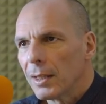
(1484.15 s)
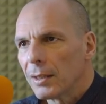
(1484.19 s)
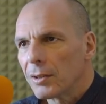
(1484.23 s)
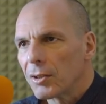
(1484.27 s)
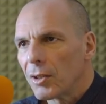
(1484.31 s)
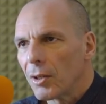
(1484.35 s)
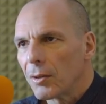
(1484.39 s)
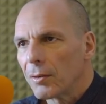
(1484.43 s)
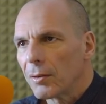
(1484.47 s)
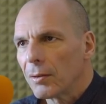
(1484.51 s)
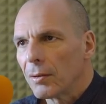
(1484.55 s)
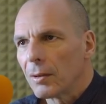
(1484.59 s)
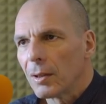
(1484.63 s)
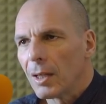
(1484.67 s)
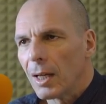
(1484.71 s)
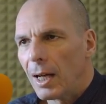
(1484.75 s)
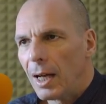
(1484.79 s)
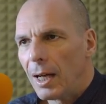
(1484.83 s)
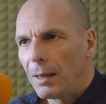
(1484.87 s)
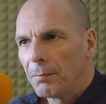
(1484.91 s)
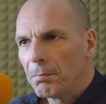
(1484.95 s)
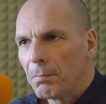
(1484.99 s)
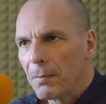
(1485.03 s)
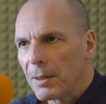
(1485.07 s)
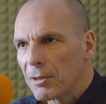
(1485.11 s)
So
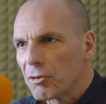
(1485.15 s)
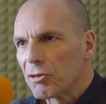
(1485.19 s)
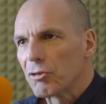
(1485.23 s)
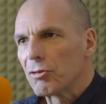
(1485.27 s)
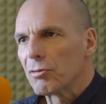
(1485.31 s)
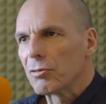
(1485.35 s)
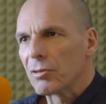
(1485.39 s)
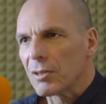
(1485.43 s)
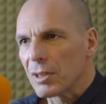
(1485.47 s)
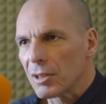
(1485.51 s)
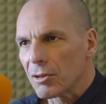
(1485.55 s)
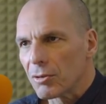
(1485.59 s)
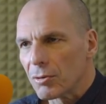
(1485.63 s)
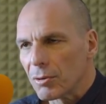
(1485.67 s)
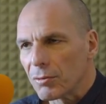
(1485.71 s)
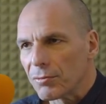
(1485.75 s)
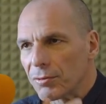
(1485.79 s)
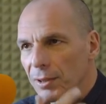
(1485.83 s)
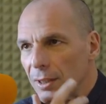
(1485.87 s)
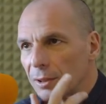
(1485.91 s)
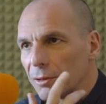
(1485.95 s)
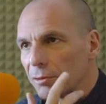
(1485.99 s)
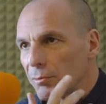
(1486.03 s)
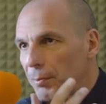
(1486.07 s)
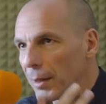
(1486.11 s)
I mentioned this to a
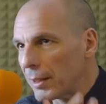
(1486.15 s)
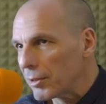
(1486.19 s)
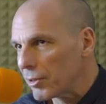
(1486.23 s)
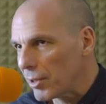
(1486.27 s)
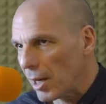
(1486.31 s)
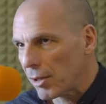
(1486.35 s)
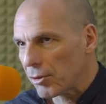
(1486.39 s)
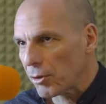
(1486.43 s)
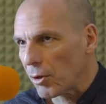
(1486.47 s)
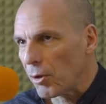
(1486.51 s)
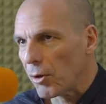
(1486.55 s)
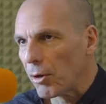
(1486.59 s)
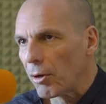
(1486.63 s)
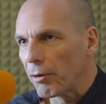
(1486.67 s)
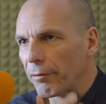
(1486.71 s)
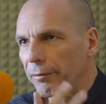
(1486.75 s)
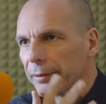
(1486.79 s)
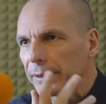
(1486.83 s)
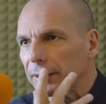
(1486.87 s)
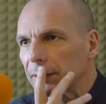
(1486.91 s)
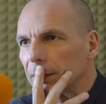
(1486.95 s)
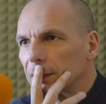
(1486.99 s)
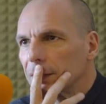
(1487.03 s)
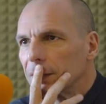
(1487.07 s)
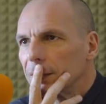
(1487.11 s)
friend of mine, Srećko
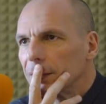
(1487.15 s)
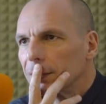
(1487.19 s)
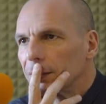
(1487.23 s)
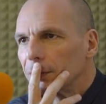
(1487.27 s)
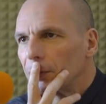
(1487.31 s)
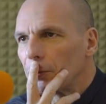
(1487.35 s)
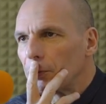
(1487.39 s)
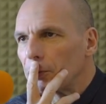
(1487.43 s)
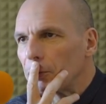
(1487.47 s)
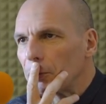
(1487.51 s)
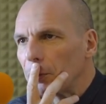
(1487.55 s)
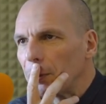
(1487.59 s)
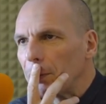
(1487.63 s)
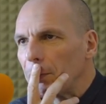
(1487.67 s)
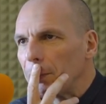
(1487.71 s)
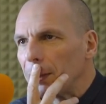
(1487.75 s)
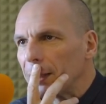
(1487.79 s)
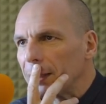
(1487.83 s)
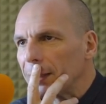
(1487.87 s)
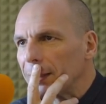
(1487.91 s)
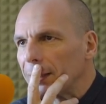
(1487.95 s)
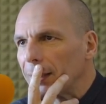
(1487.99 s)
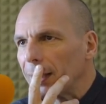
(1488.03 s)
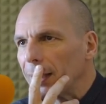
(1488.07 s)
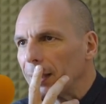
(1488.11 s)
Horvat, who was with me
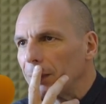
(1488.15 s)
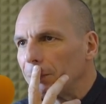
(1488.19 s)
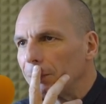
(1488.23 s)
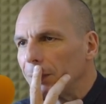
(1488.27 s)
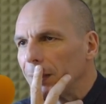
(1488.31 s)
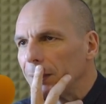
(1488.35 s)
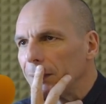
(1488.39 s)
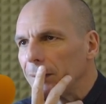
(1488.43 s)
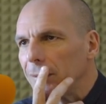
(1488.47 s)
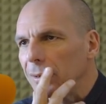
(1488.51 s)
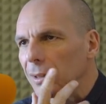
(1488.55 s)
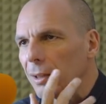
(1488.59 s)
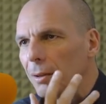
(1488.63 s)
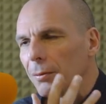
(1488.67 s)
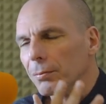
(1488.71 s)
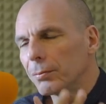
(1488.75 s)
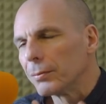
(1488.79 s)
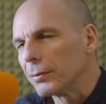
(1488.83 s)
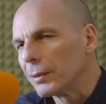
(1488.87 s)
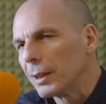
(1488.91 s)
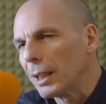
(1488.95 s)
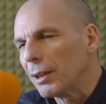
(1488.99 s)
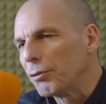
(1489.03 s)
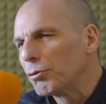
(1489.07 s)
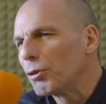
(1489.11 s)
at the time, that, you know,
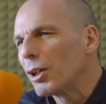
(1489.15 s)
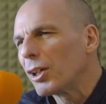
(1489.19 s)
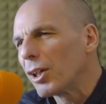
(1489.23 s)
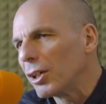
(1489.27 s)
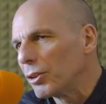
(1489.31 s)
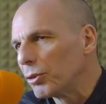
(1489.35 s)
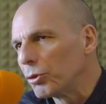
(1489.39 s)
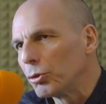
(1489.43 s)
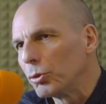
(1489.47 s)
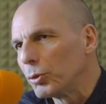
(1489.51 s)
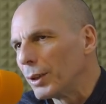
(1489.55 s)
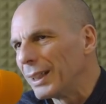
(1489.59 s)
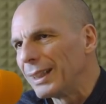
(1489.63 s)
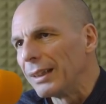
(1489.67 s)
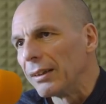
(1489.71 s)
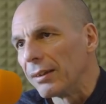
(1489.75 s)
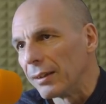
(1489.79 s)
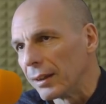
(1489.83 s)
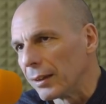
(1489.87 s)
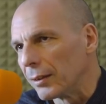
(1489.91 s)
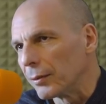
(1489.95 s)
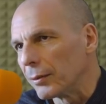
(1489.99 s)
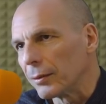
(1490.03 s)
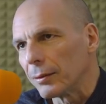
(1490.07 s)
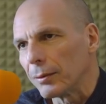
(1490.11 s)
if we're going to do
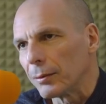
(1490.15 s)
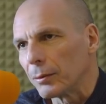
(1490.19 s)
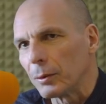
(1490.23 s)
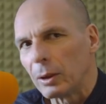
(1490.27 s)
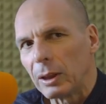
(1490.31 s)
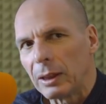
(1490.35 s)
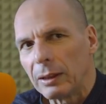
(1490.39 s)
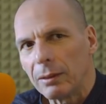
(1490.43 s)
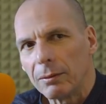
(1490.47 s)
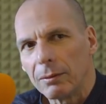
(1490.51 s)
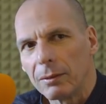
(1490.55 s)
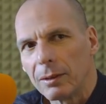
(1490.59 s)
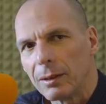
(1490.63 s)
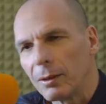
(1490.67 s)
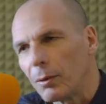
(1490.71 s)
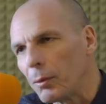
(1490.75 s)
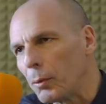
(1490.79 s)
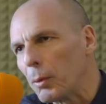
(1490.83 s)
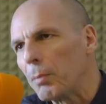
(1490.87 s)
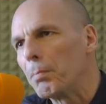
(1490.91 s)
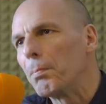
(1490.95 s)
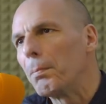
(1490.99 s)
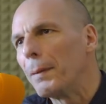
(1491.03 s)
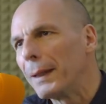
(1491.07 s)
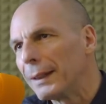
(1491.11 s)
anything,
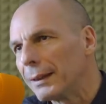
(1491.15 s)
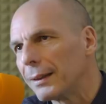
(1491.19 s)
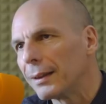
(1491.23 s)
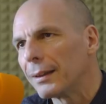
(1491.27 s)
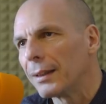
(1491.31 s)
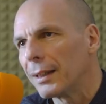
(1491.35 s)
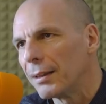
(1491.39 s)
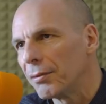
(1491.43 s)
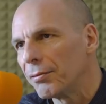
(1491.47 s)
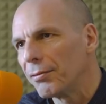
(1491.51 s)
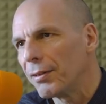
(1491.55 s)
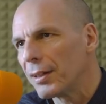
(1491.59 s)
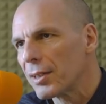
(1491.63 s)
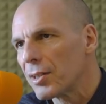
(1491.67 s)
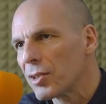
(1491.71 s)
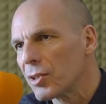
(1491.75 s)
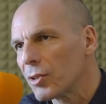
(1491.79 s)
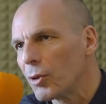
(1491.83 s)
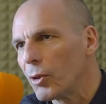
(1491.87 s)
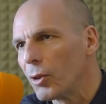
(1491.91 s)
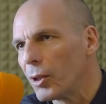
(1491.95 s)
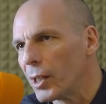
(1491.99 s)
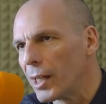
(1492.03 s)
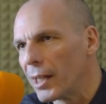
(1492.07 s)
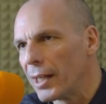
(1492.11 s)
we better
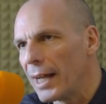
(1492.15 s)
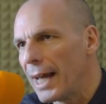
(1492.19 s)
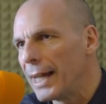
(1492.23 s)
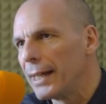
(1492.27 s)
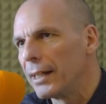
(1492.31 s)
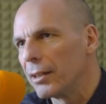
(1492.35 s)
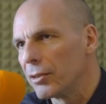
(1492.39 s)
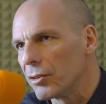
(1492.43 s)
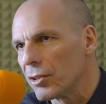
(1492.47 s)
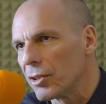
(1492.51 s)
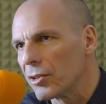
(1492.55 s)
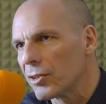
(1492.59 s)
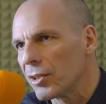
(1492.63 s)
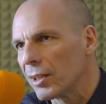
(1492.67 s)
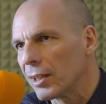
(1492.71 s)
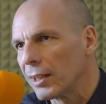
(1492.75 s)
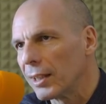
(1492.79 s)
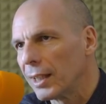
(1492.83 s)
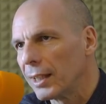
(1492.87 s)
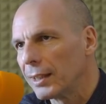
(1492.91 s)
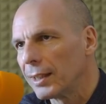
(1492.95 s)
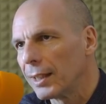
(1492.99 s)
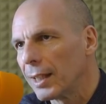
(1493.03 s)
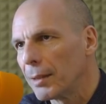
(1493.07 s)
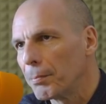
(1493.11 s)
invest all our energies in
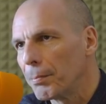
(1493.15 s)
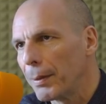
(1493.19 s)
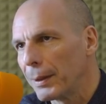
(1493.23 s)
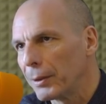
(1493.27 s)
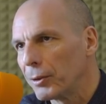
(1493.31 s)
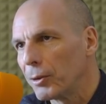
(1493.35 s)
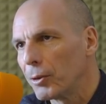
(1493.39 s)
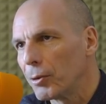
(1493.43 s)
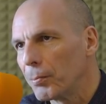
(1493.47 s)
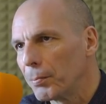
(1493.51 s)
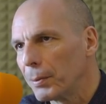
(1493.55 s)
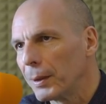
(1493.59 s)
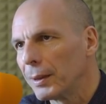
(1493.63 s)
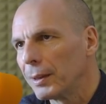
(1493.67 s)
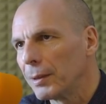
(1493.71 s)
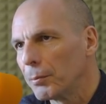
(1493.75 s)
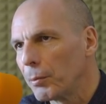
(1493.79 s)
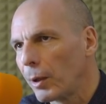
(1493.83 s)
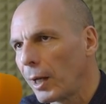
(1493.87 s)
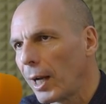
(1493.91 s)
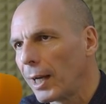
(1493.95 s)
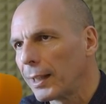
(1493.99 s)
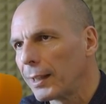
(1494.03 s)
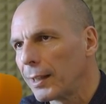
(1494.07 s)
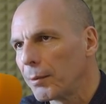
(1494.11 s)
creating a pan-European
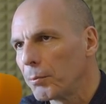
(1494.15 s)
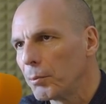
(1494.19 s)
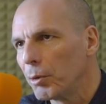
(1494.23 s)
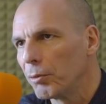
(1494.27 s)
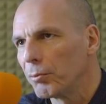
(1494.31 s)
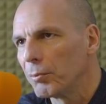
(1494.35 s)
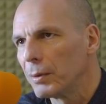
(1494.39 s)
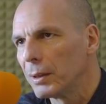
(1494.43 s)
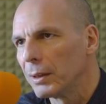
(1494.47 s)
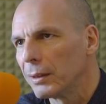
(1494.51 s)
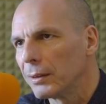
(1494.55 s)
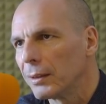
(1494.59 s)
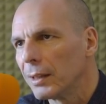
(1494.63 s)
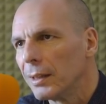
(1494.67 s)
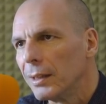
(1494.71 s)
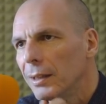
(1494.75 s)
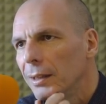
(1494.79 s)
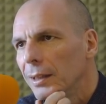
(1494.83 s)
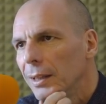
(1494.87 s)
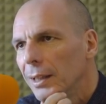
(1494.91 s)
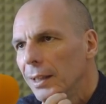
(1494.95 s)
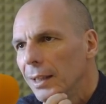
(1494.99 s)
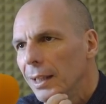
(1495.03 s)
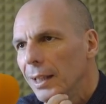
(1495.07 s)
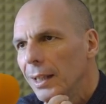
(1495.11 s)
democratic movement.
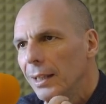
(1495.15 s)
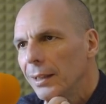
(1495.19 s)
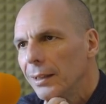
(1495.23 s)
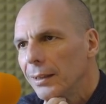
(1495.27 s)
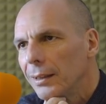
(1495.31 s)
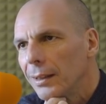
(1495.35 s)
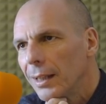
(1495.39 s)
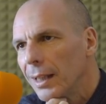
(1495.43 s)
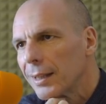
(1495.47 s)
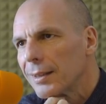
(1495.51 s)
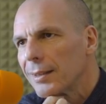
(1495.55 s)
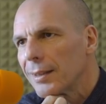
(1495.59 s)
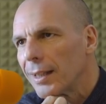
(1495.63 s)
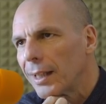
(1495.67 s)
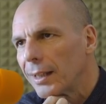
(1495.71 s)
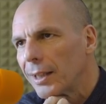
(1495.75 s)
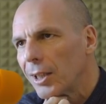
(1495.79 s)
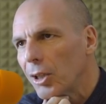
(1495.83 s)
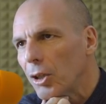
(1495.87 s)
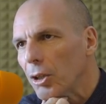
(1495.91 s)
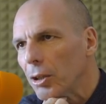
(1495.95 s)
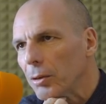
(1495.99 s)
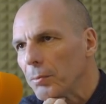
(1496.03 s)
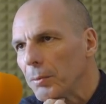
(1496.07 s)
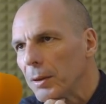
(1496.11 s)
And the next day
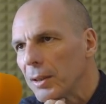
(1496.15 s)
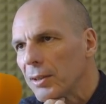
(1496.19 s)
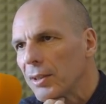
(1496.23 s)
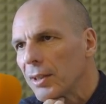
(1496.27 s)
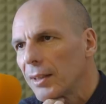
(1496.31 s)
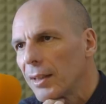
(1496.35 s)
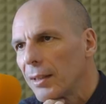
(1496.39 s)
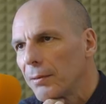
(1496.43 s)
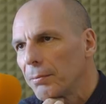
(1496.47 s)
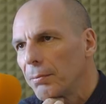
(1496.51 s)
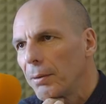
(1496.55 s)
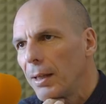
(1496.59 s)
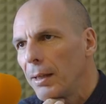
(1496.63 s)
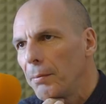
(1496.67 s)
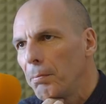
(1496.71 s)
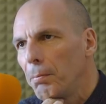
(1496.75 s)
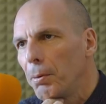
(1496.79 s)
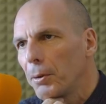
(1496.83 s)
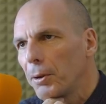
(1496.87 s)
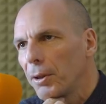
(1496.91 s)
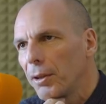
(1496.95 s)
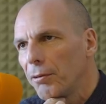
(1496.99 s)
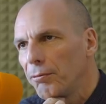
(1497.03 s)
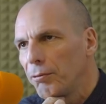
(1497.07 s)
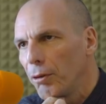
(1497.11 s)
he called me, he said, I
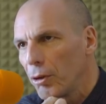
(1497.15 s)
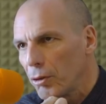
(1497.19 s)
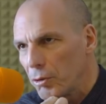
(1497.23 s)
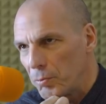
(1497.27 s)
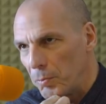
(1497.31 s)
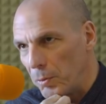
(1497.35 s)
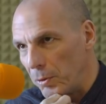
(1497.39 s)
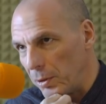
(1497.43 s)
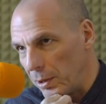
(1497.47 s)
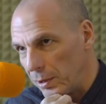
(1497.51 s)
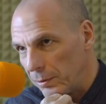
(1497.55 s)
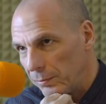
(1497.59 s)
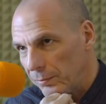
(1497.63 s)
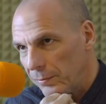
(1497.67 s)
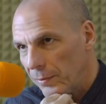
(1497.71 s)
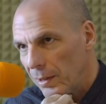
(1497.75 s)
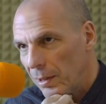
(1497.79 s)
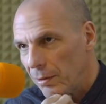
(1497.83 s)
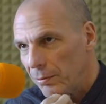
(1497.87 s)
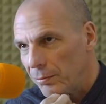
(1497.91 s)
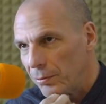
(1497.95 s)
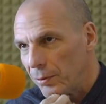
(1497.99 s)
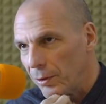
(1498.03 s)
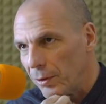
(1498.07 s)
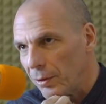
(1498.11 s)
booked the Volksbühne
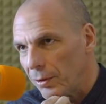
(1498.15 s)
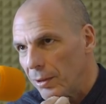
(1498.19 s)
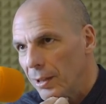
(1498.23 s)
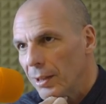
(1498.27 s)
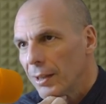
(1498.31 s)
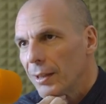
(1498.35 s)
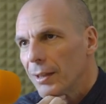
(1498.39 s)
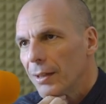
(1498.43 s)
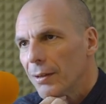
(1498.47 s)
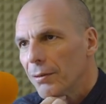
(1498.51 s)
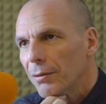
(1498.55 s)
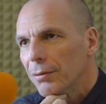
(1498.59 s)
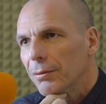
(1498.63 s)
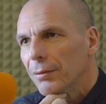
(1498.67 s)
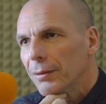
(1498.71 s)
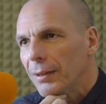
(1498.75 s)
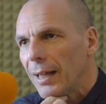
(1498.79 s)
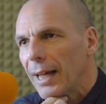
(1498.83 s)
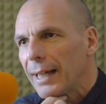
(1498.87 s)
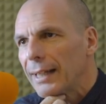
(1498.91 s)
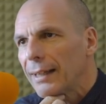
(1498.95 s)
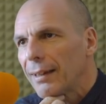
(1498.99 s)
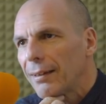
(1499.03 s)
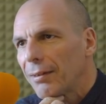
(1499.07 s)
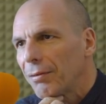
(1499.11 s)
for the
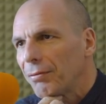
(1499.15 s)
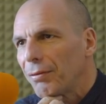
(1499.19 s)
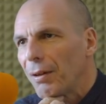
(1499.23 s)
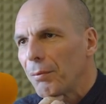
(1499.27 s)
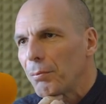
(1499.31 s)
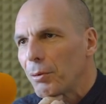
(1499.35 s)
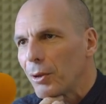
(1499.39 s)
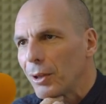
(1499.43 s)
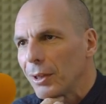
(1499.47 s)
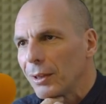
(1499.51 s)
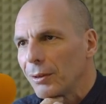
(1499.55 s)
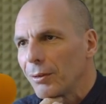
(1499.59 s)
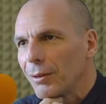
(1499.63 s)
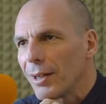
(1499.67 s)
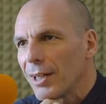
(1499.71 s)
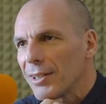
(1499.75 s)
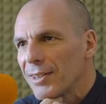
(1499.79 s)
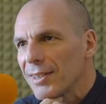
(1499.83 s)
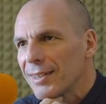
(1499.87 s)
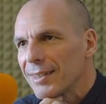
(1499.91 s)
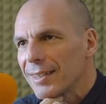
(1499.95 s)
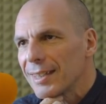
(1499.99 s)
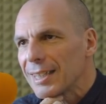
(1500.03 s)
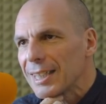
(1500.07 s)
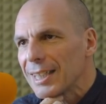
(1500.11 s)
9th February
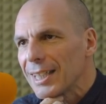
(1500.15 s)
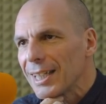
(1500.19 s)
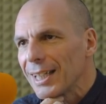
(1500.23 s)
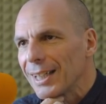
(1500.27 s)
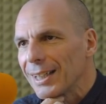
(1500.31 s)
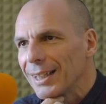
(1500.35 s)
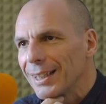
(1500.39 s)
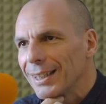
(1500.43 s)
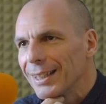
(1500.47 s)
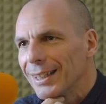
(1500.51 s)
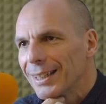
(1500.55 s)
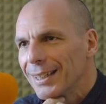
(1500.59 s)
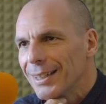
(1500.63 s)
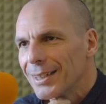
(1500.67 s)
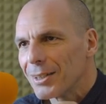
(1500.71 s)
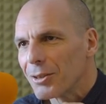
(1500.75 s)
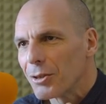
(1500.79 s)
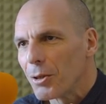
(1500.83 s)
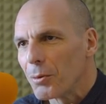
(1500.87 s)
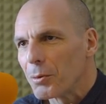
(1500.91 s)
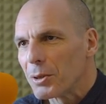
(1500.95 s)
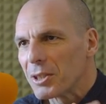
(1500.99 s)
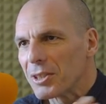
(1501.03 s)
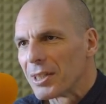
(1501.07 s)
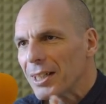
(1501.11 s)
2016. So we